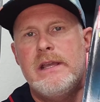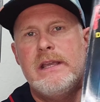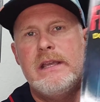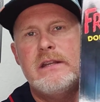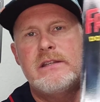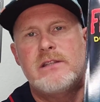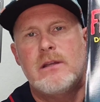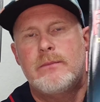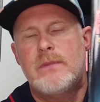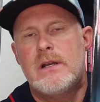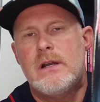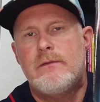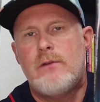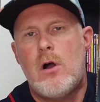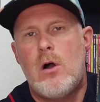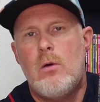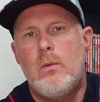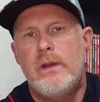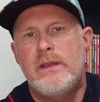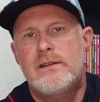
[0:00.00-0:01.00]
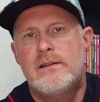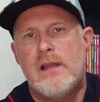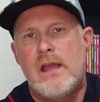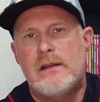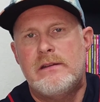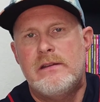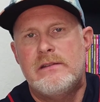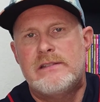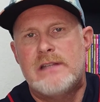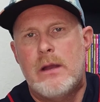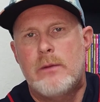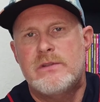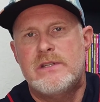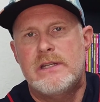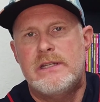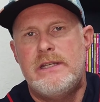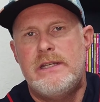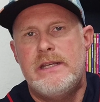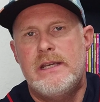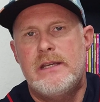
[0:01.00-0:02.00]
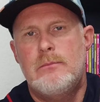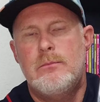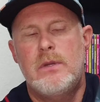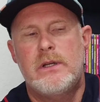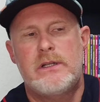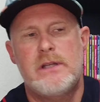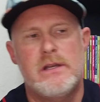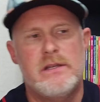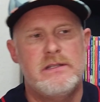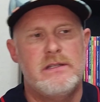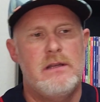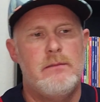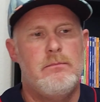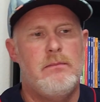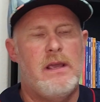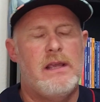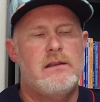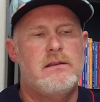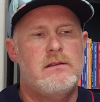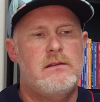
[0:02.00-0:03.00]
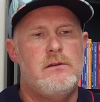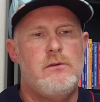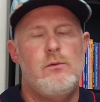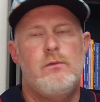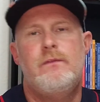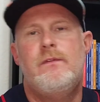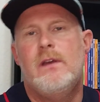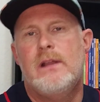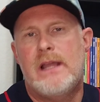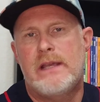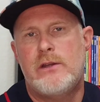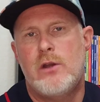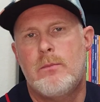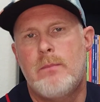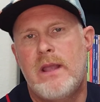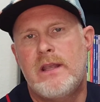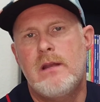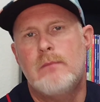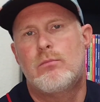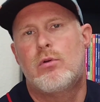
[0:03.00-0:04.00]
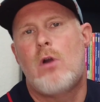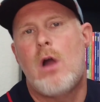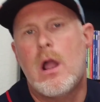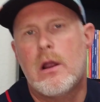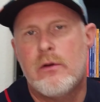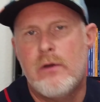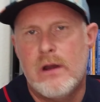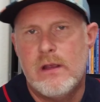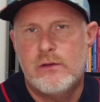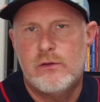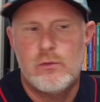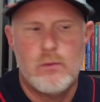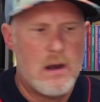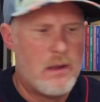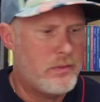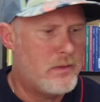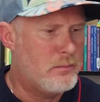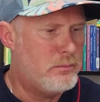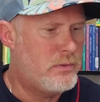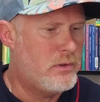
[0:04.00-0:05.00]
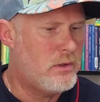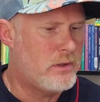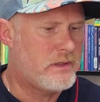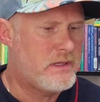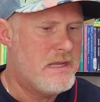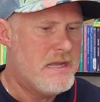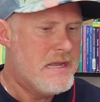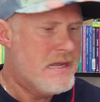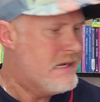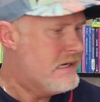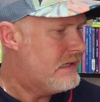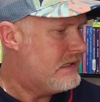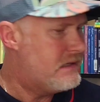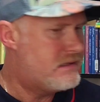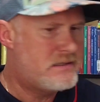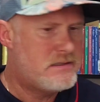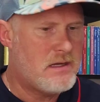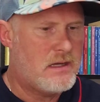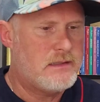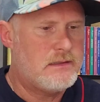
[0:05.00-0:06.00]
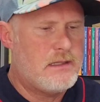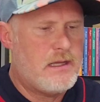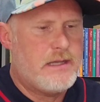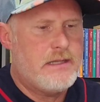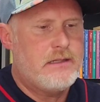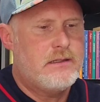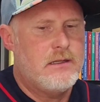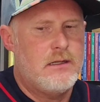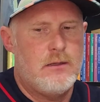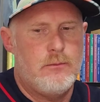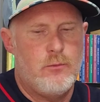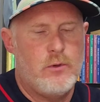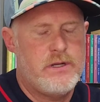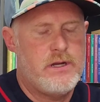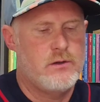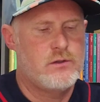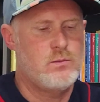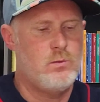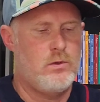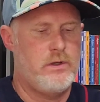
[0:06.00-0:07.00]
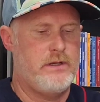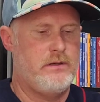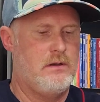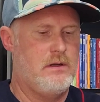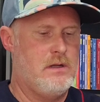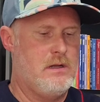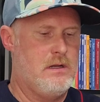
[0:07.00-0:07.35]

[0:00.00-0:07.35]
It's something I've always liked since I was a kid because it makes you feel like you're making progress throughout the book. It's not like, well, here's one.